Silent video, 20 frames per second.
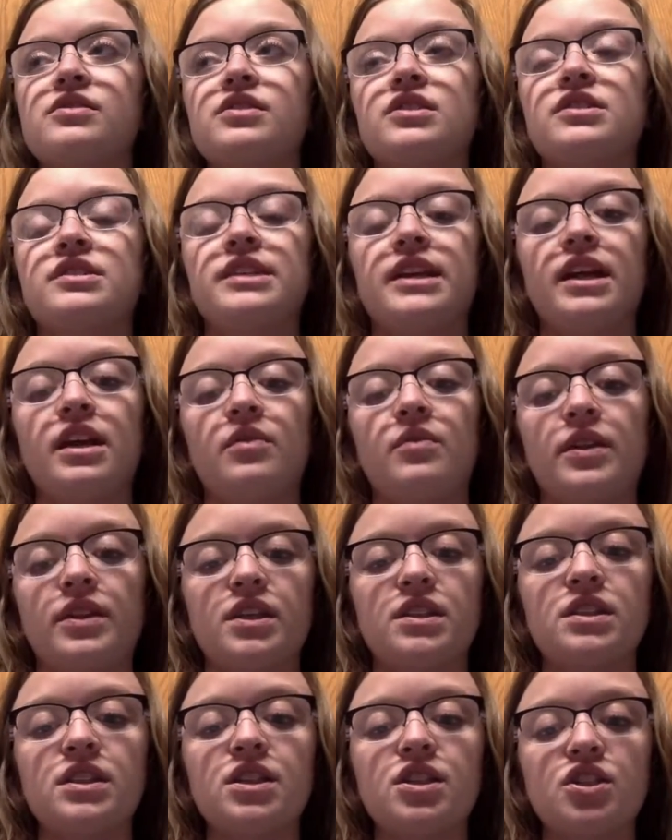are saying and what
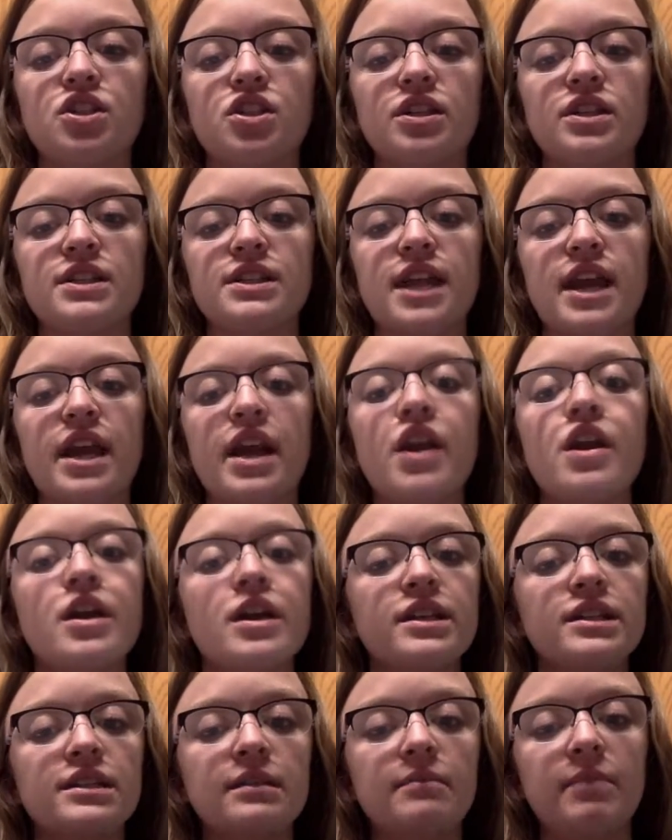the teacher is saying
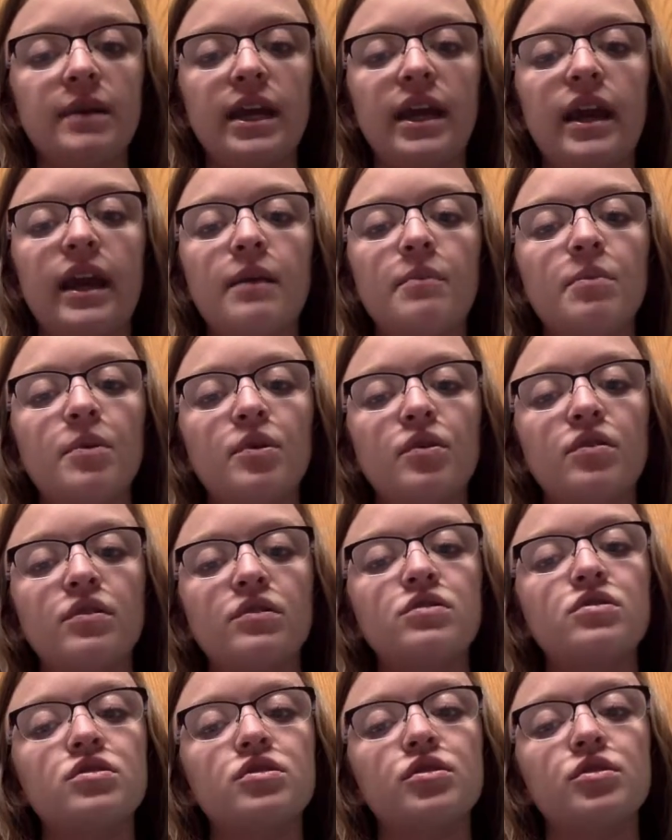to be
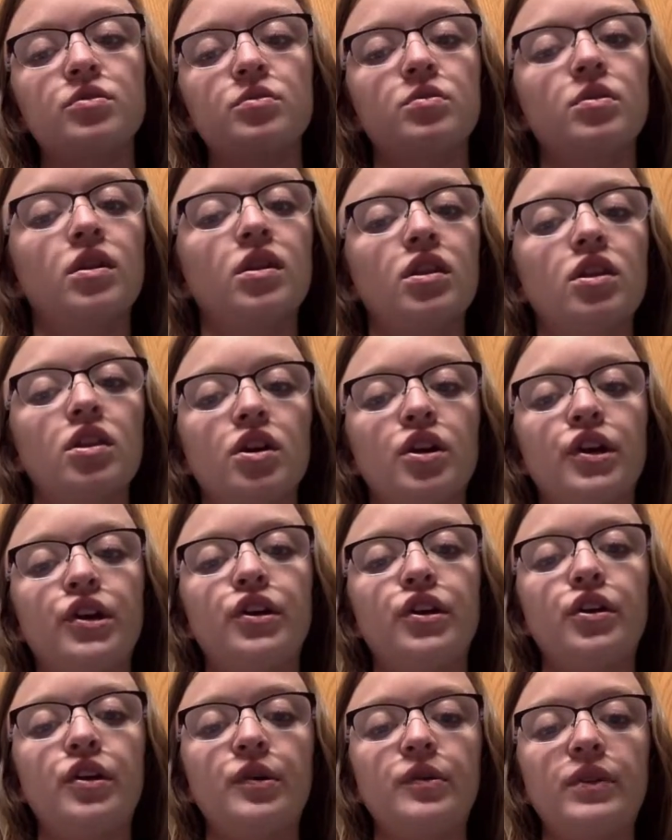able to
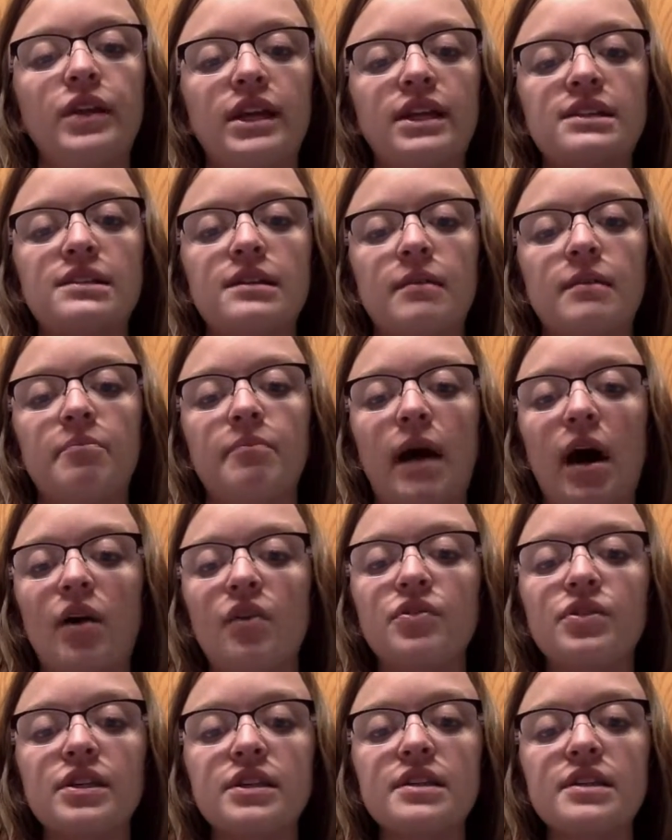learn new things
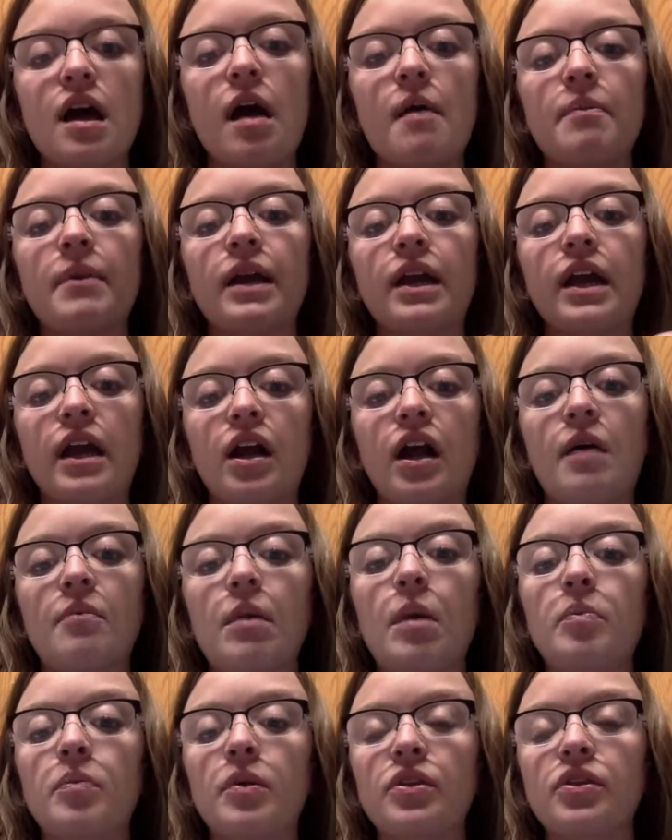about the topic and
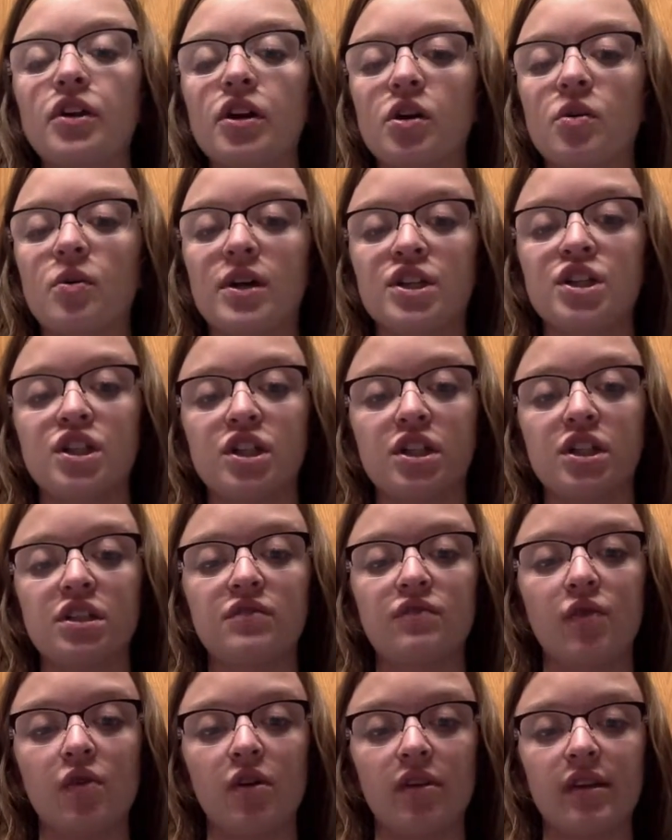come up with their
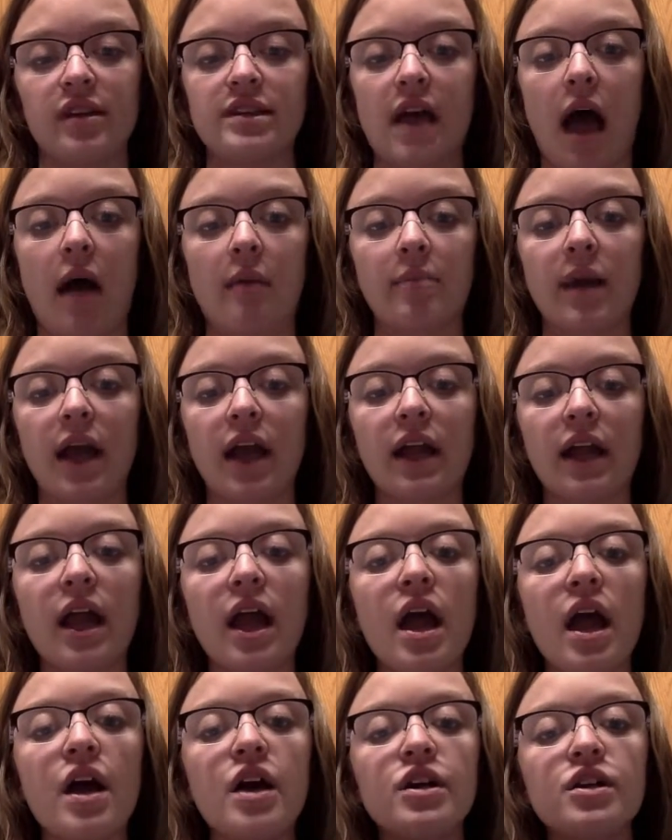questions for the topic.
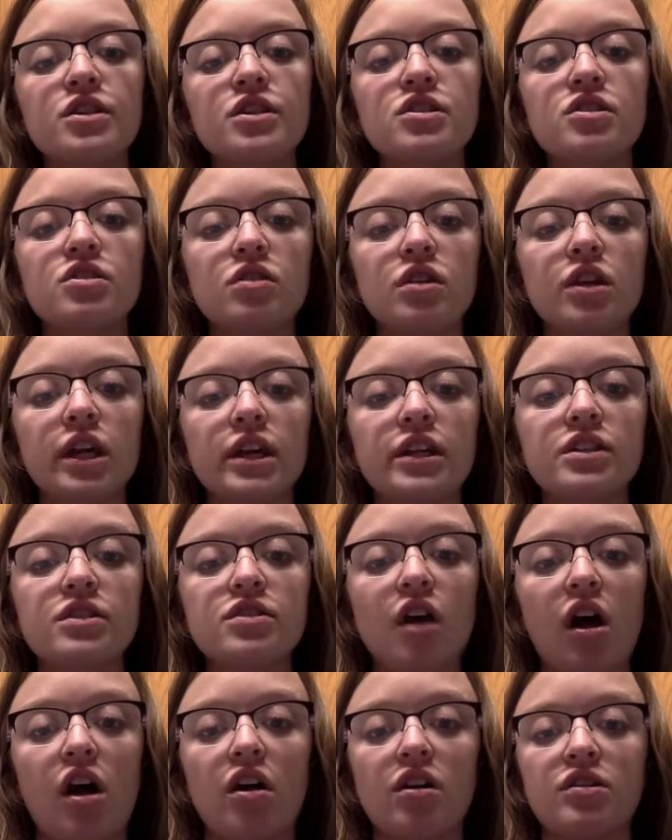
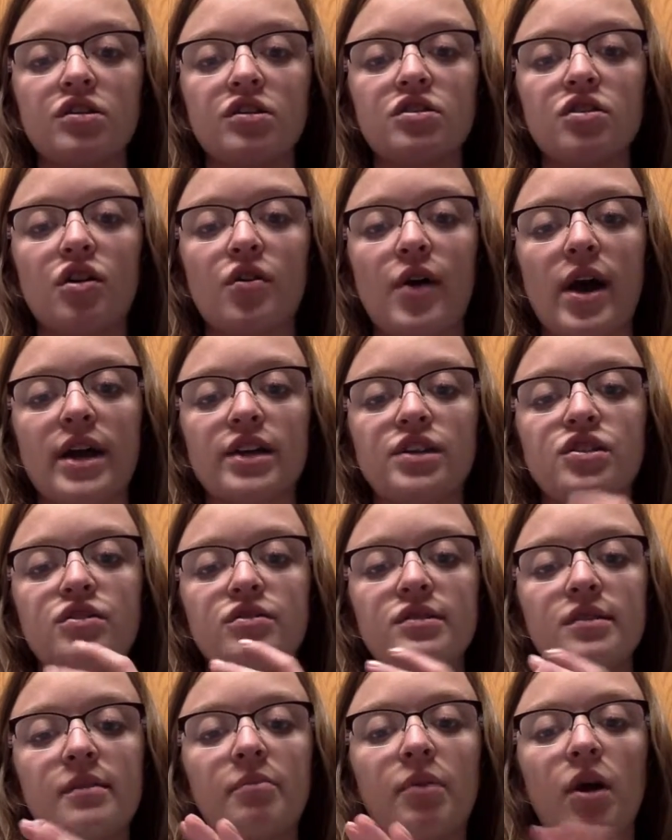Students also had to
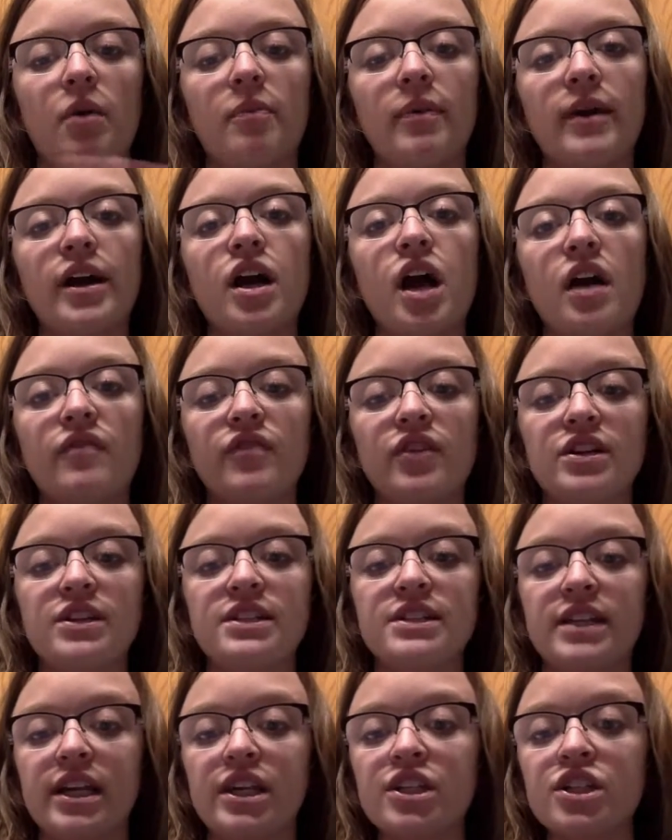use appropriate
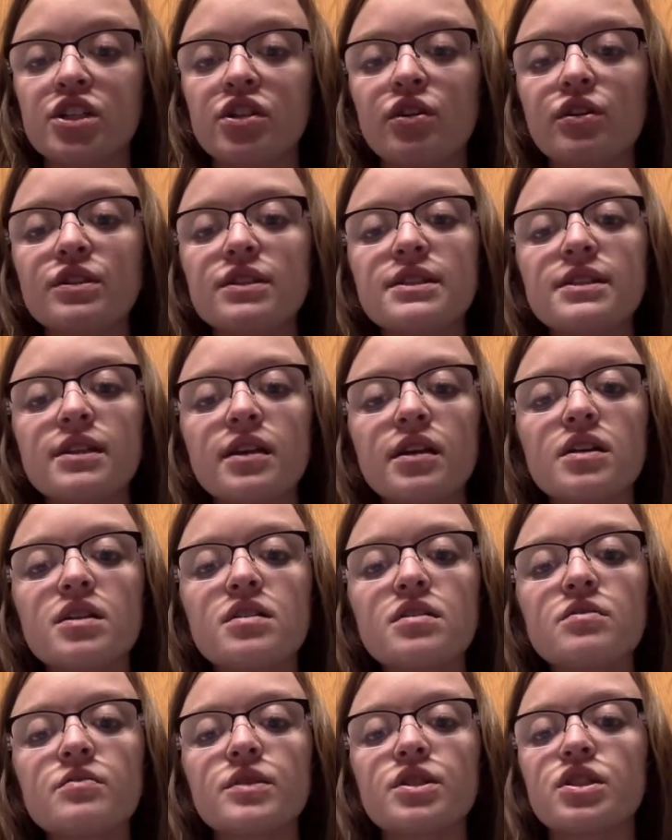conversational
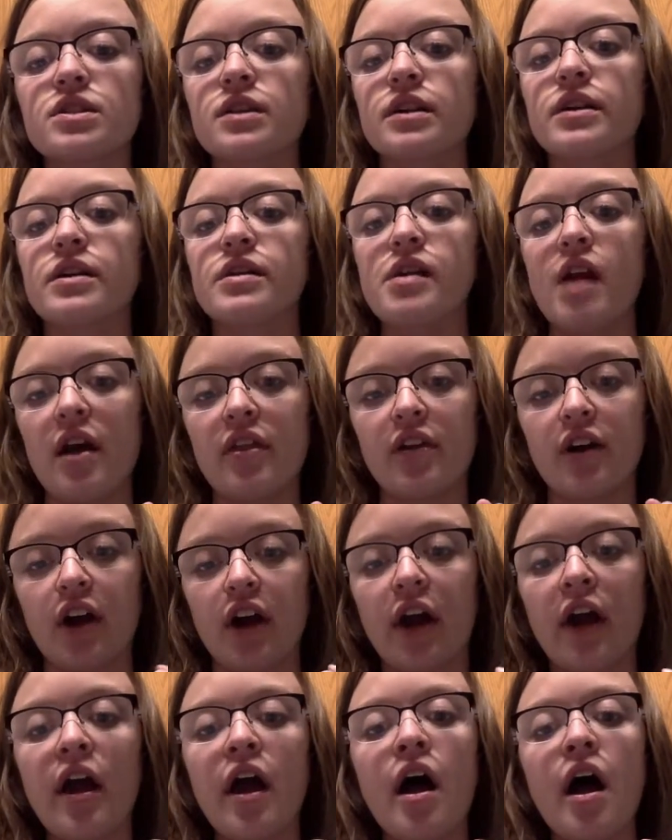skills, which is
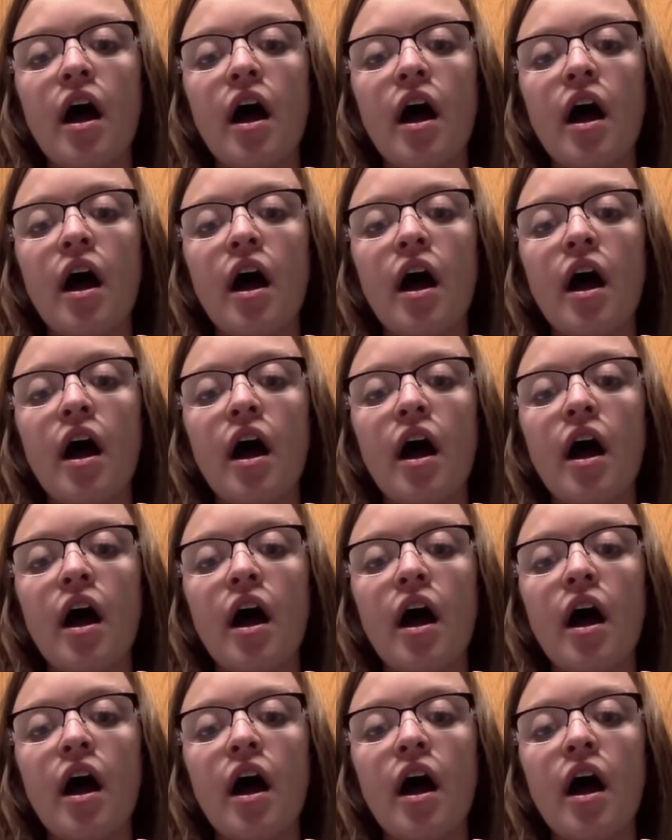another